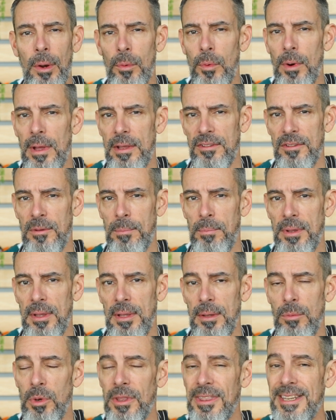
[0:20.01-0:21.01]
a
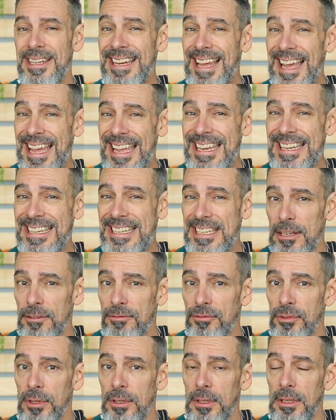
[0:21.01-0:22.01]
recipe with nine
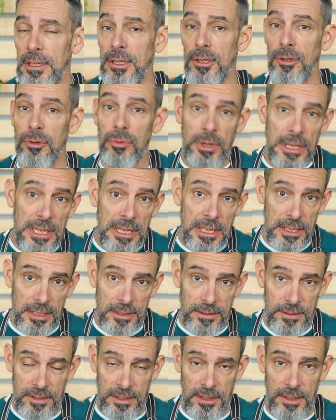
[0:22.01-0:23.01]
different
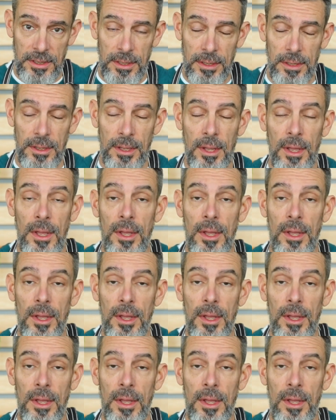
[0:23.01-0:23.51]
ingredients in it